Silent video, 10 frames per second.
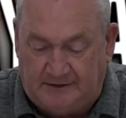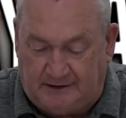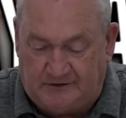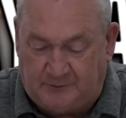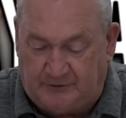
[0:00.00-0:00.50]

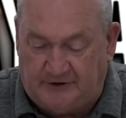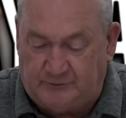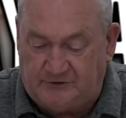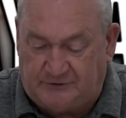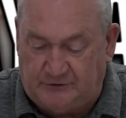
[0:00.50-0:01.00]
Teats
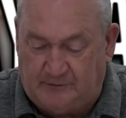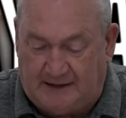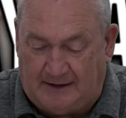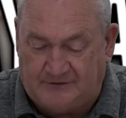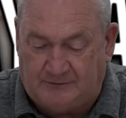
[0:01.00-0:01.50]
Bridge was two
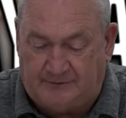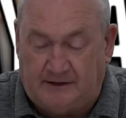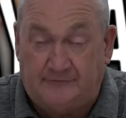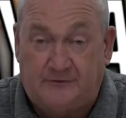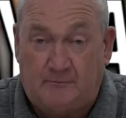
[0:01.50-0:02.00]
miles
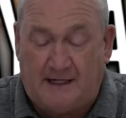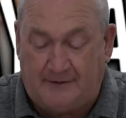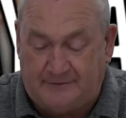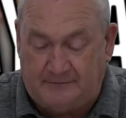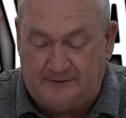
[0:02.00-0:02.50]
above the
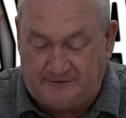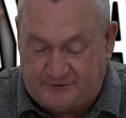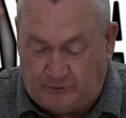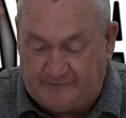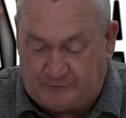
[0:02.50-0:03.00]
mouth of
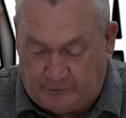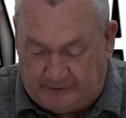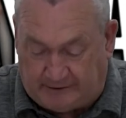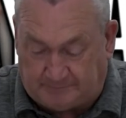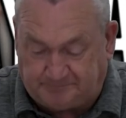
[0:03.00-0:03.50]
Swift
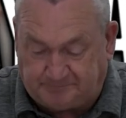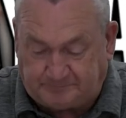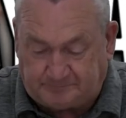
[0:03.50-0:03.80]
Creek.